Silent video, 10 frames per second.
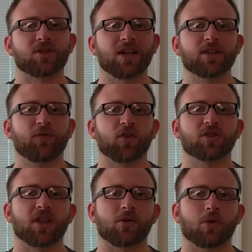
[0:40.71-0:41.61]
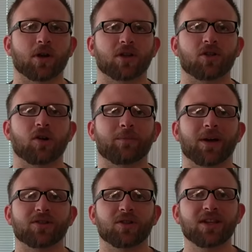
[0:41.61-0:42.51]
So that's the first thing we're going to talk
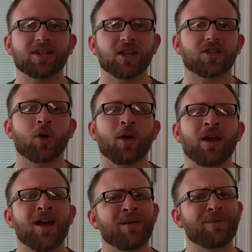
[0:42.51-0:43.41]
about. So let's get to it.